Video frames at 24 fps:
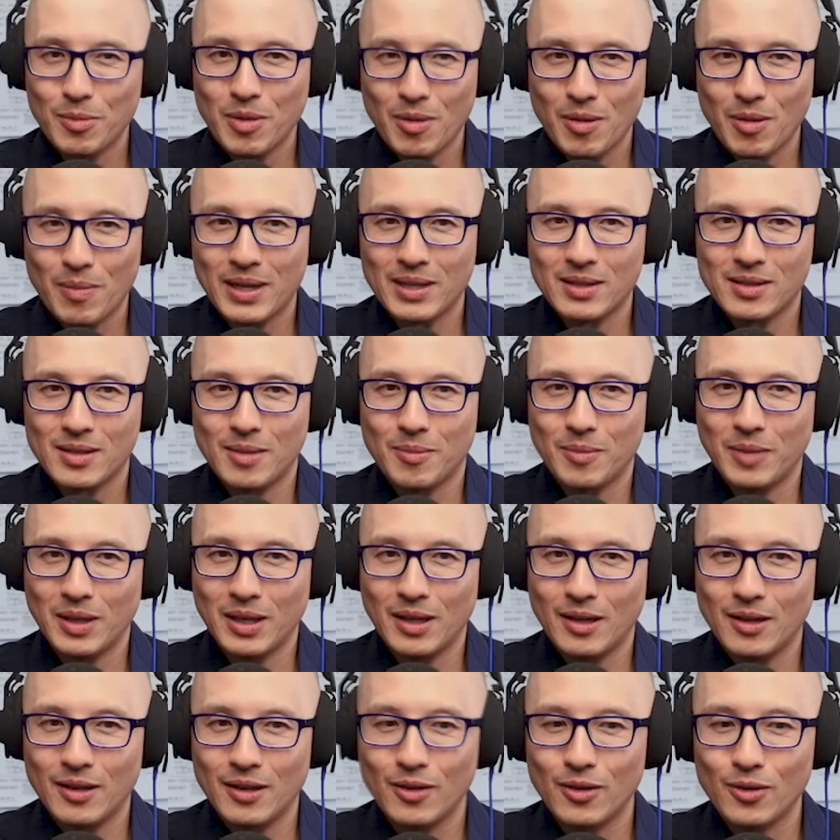talk to me
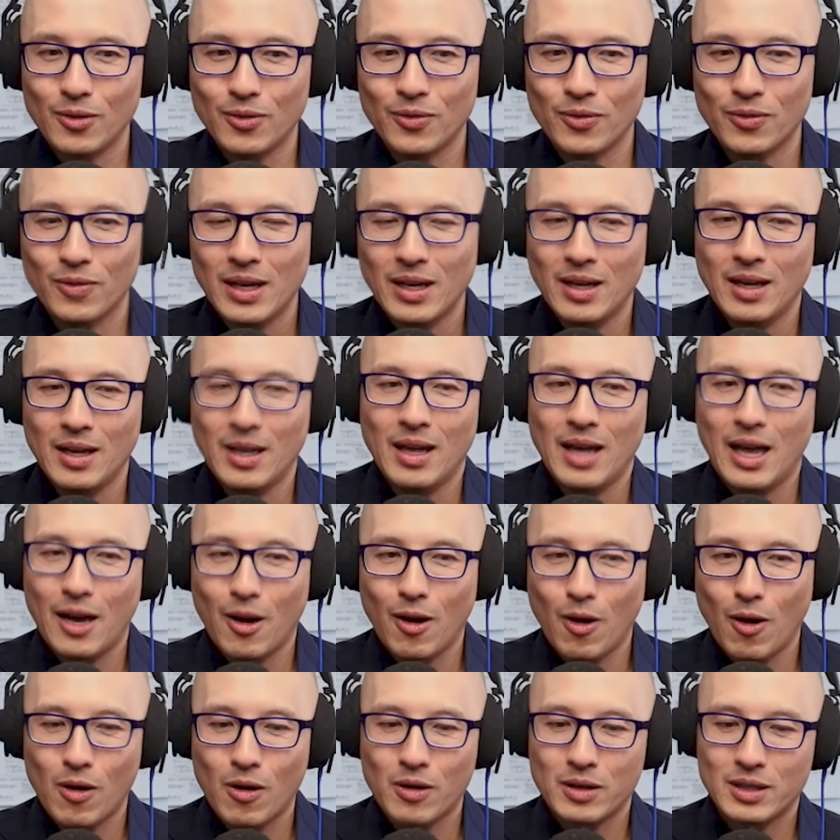about something that you've
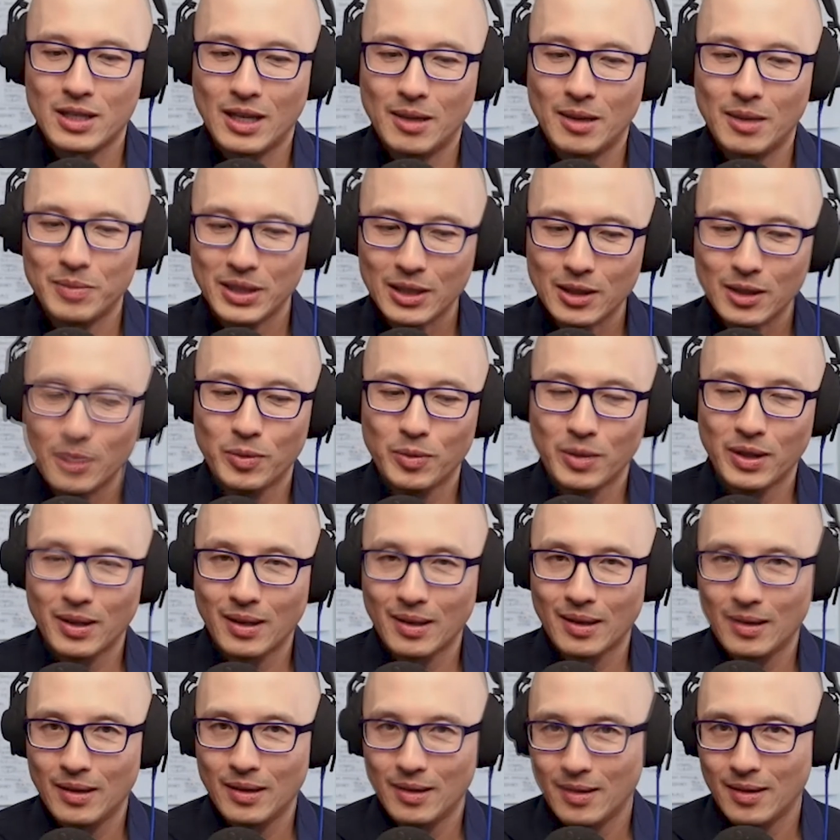had a hard time
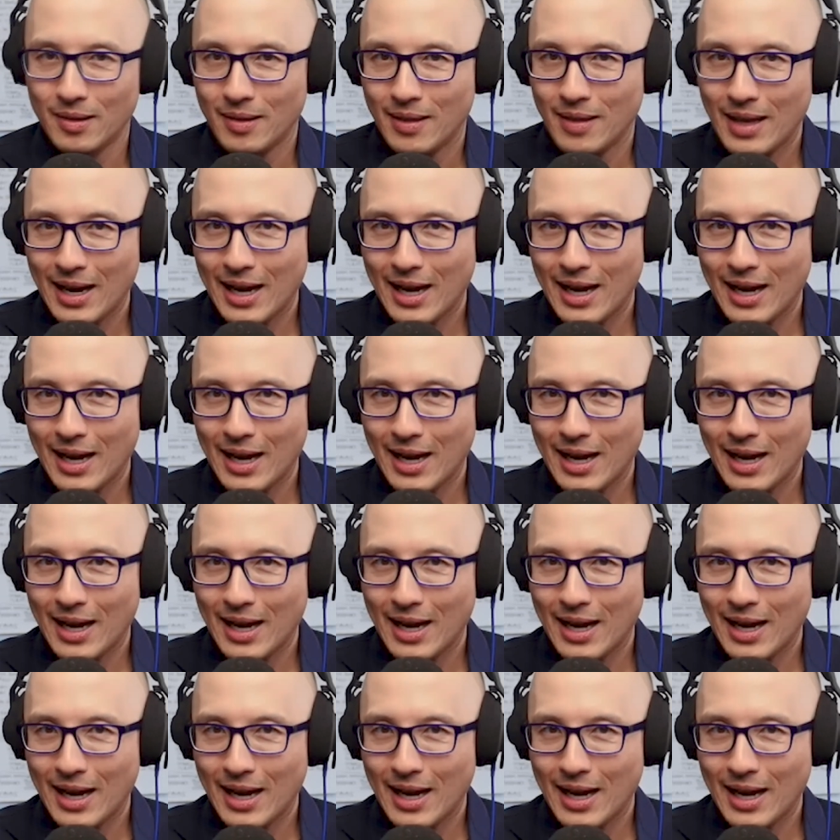dealing with,